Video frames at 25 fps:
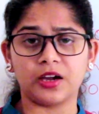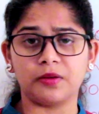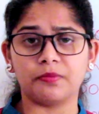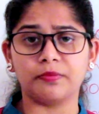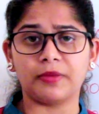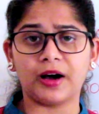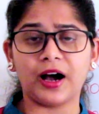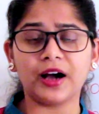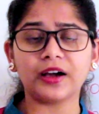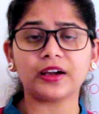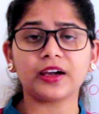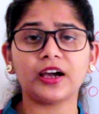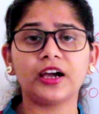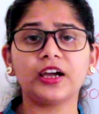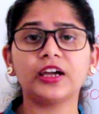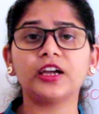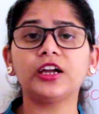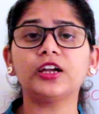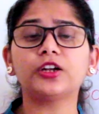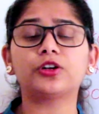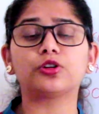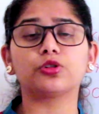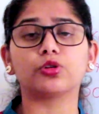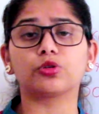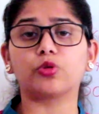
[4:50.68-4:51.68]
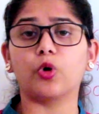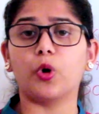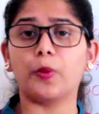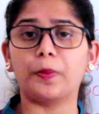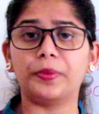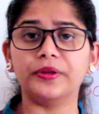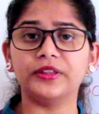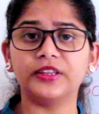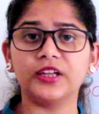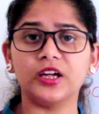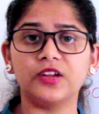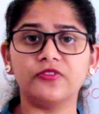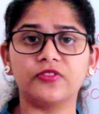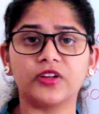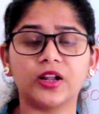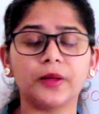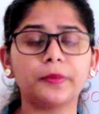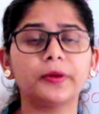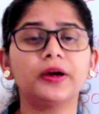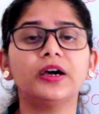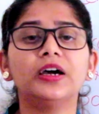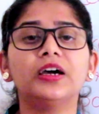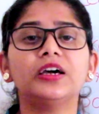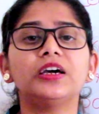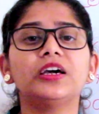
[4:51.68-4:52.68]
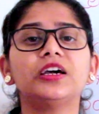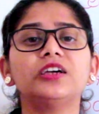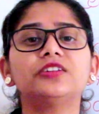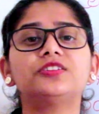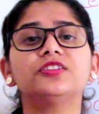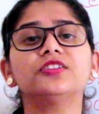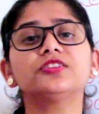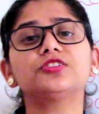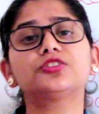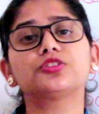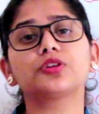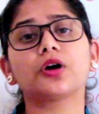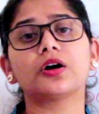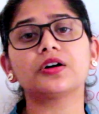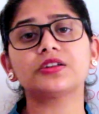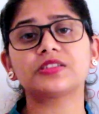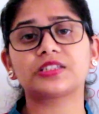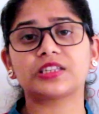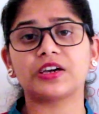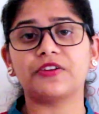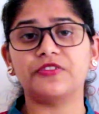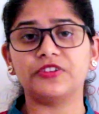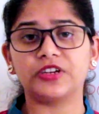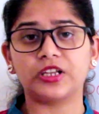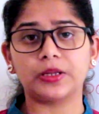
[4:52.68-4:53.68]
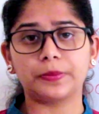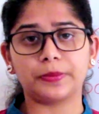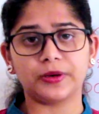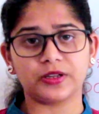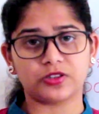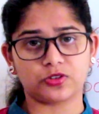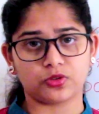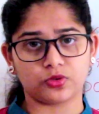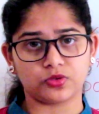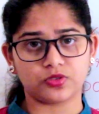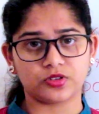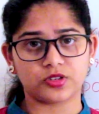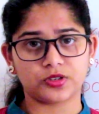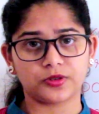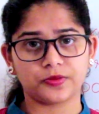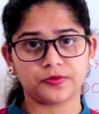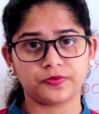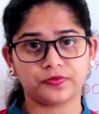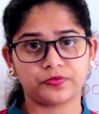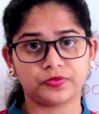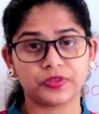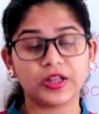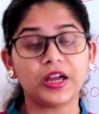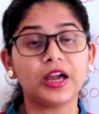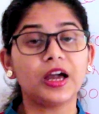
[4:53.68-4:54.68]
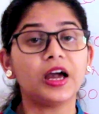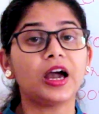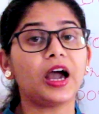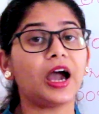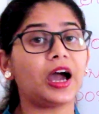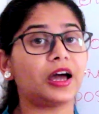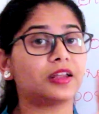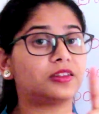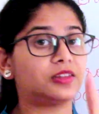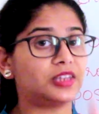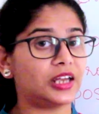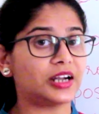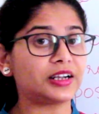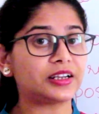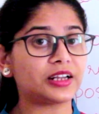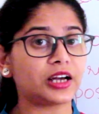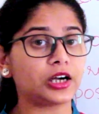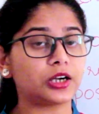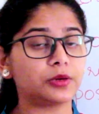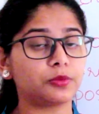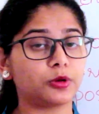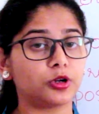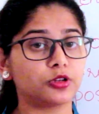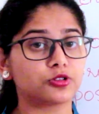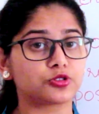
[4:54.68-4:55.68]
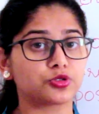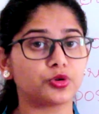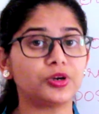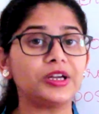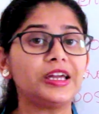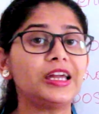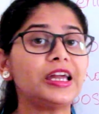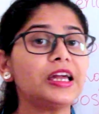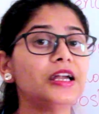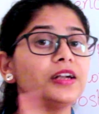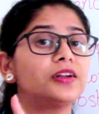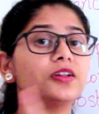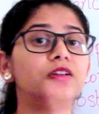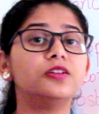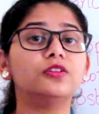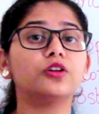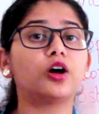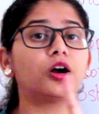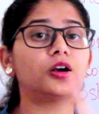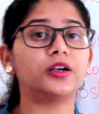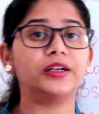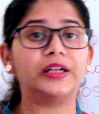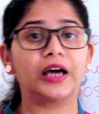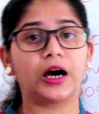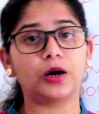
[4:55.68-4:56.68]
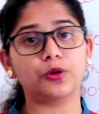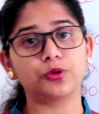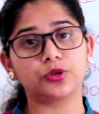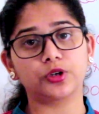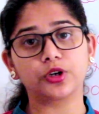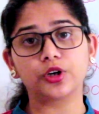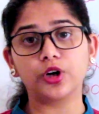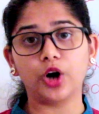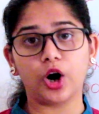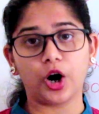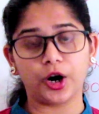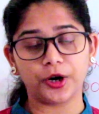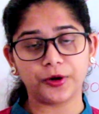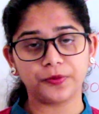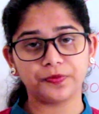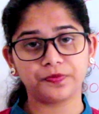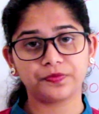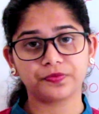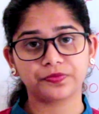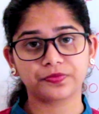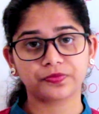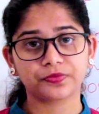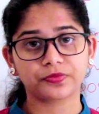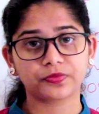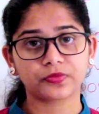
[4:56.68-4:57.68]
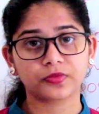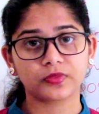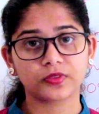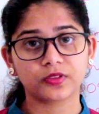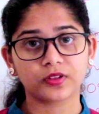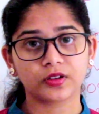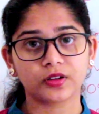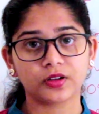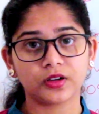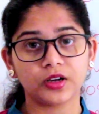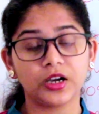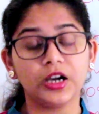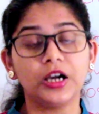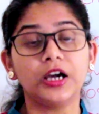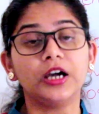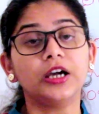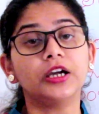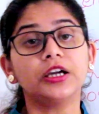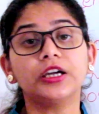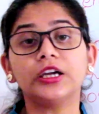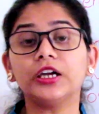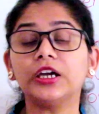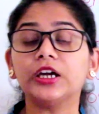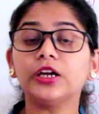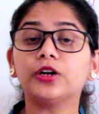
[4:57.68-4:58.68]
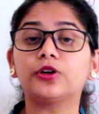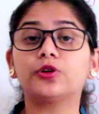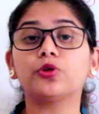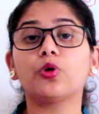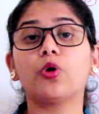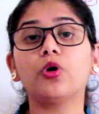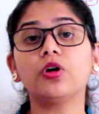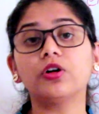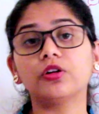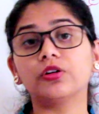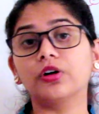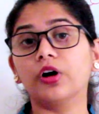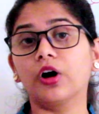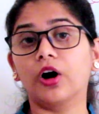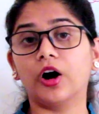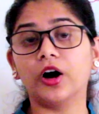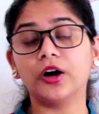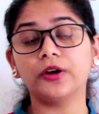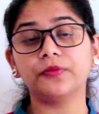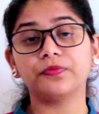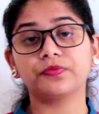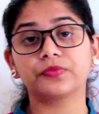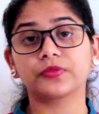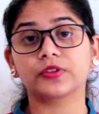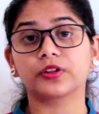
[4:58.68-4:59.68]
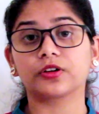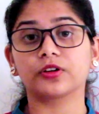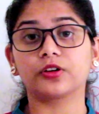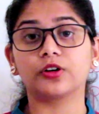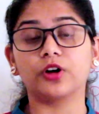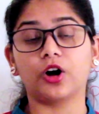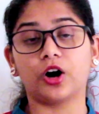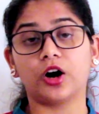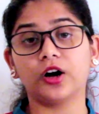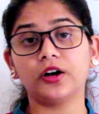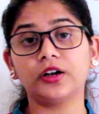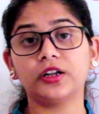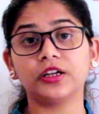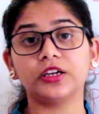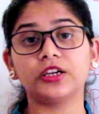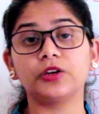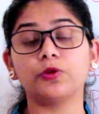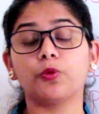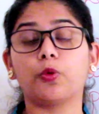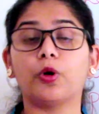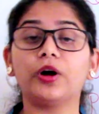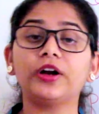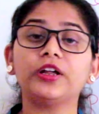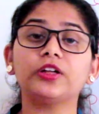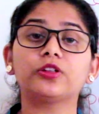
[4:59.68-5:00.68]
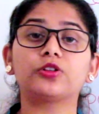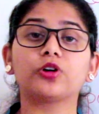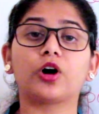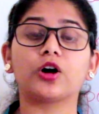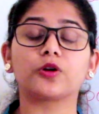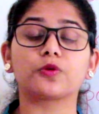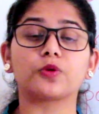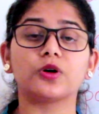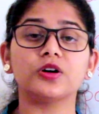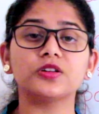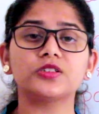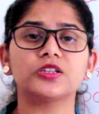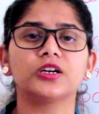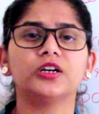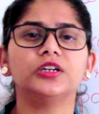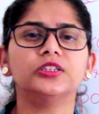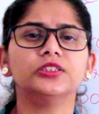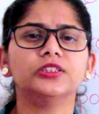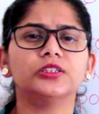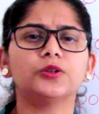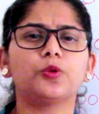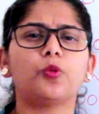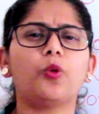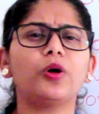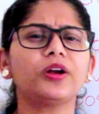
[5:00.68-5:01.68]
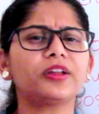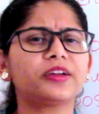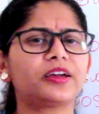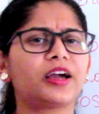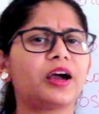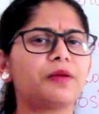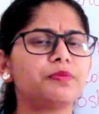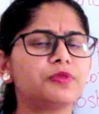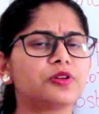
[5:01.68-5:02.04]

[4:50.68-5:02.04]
back, he opened the envelope, he just saw 70 pesos. At that time also, he did not doubt God. He told God, what he thought was, what can